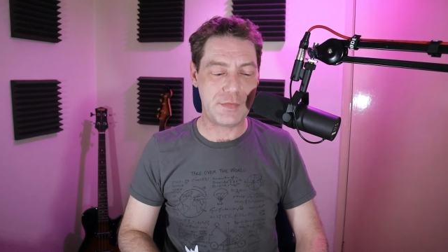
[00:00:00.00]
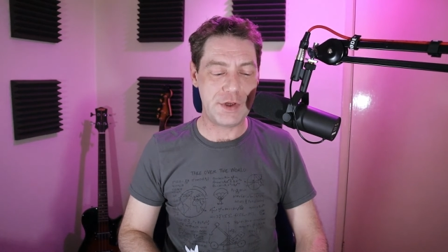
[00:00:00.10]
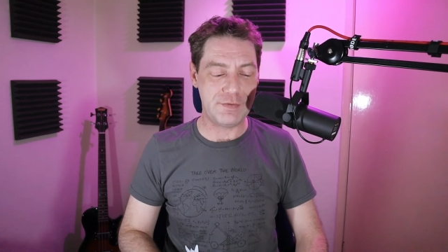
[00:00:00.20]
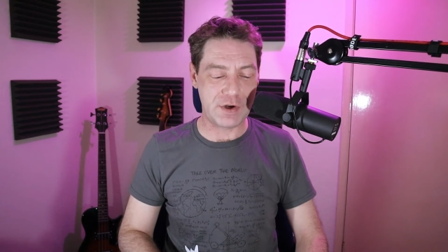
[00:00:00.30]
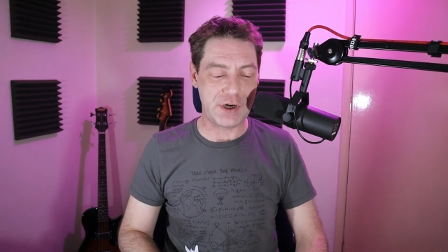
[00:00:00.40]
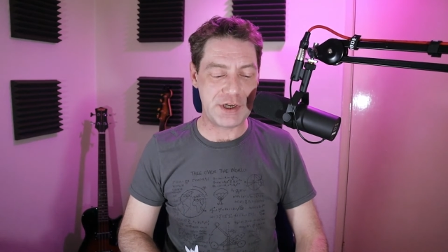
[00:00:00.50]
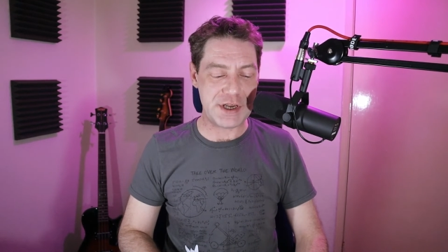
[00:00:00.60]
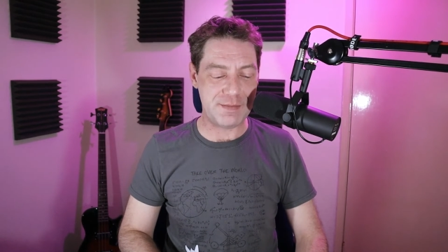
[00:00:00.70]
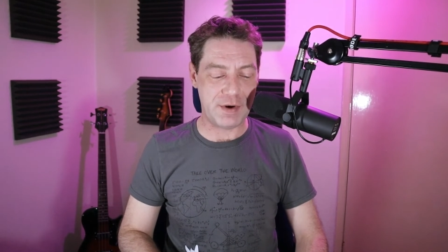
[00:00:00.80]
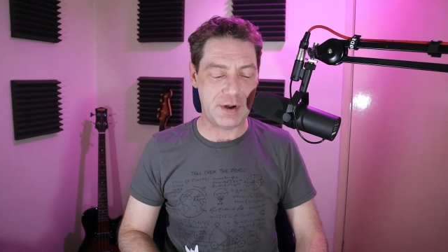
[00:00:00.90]
You've got to
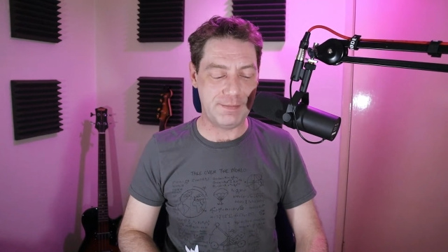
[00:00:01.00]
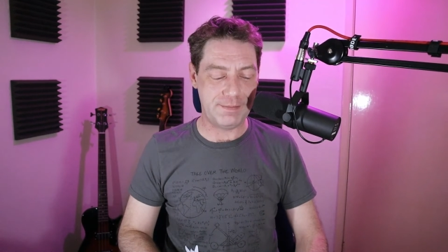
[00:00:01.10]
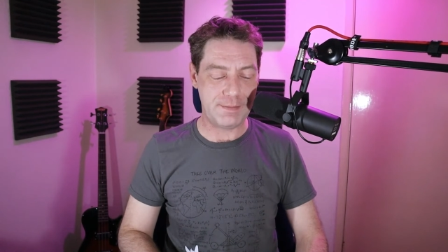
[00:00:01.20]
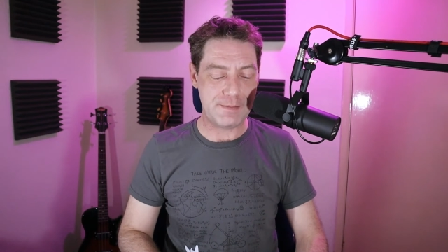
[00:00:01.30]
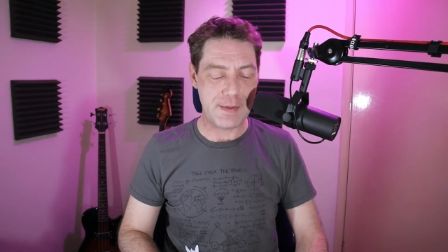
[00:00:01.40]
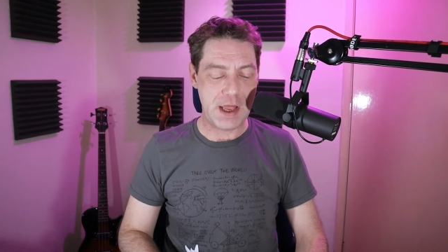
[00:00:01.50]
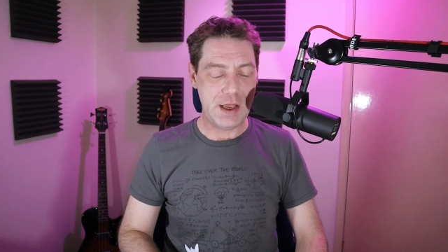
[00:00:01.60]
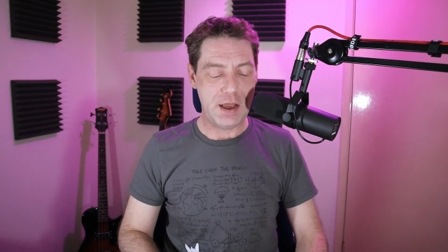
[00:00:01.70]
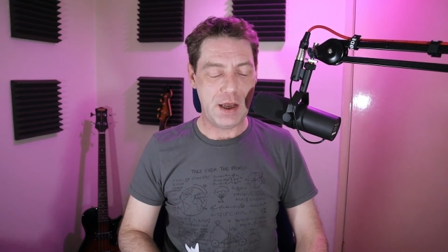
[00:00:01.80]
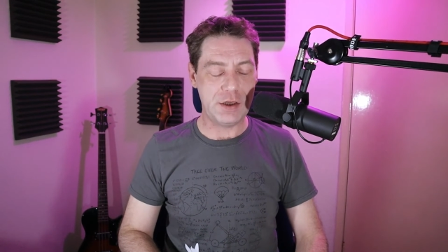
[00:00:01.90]
keep on.
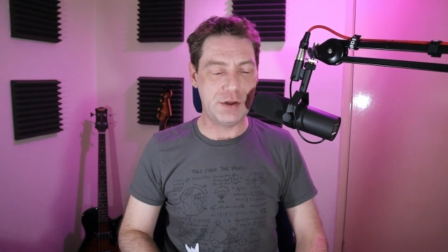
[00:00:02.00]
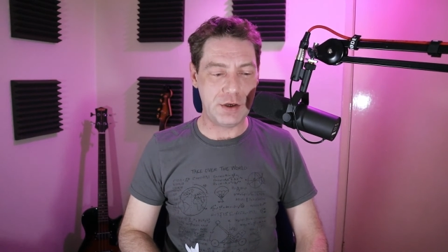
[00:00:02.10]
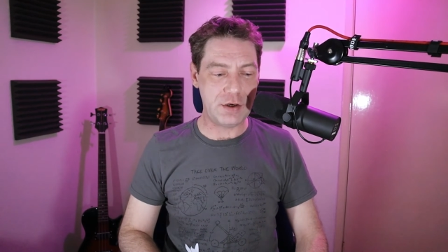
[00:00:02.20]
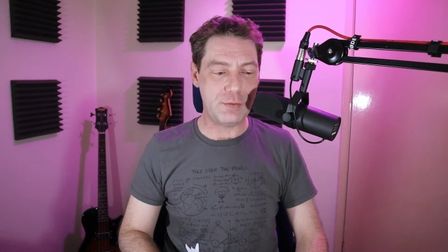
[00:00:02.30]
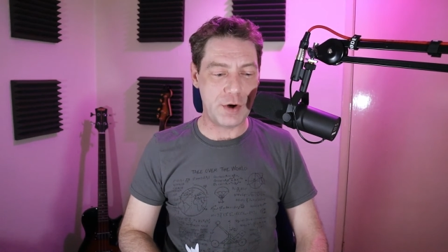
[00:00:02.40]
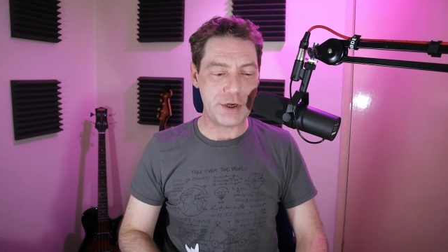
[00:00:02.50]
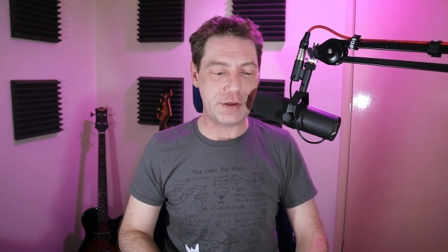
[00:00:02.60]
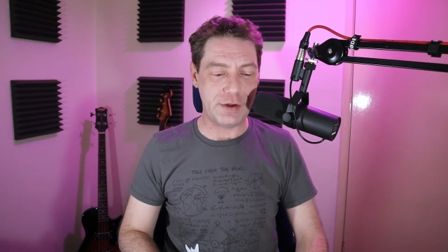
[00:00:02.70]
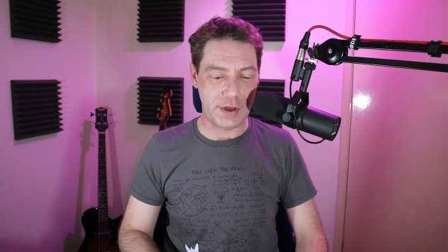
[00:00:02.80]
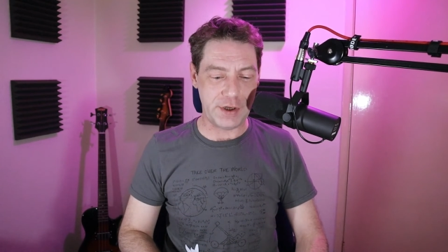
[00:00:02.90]
And look at what you
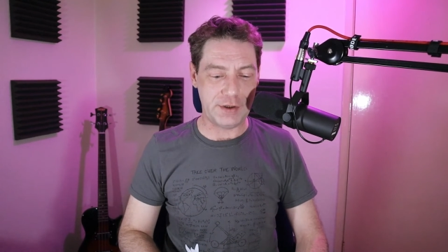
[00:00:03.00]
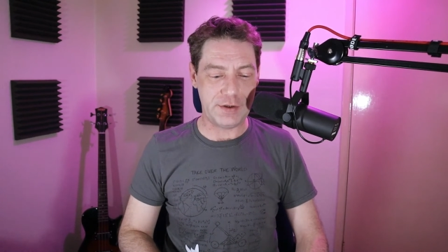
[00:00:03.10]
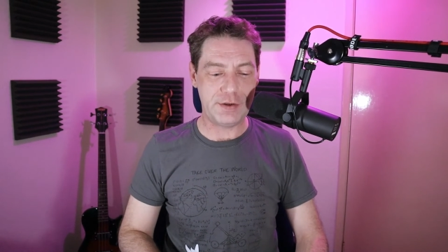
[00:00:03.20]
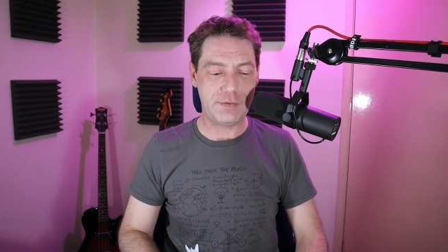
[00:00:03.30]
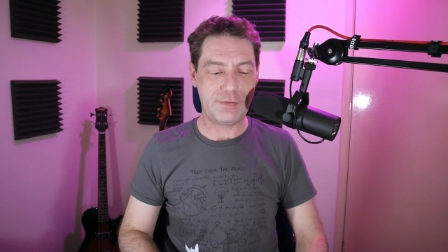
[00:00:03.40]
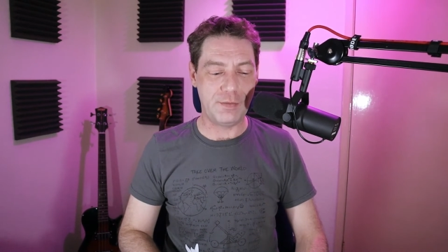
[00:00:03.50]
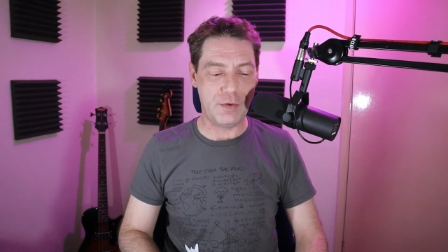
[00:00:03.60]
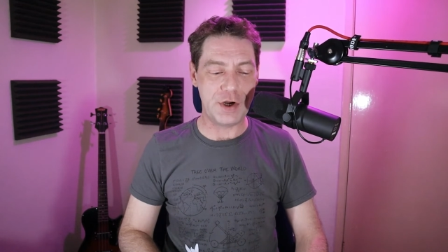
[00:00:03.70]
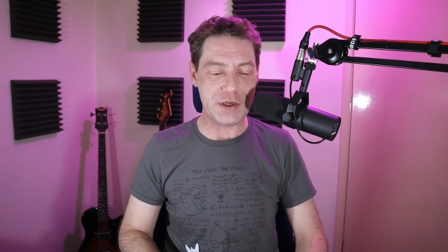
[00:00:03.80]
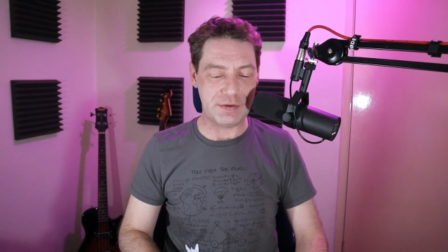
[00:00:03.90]
learned from
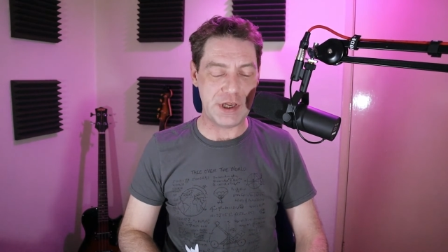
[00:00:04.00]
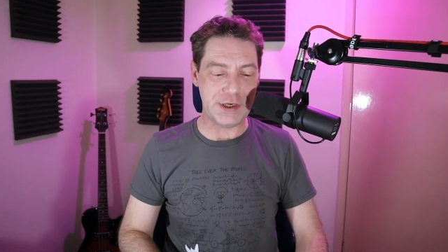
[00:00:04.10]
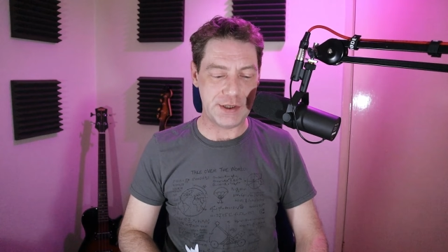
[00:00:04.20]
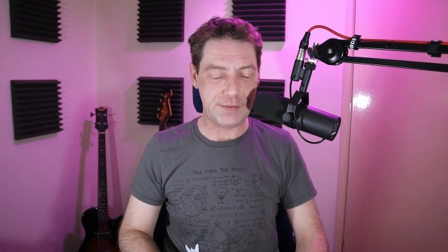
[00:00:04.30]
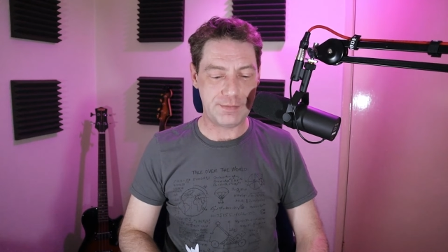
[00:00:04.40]
what you did.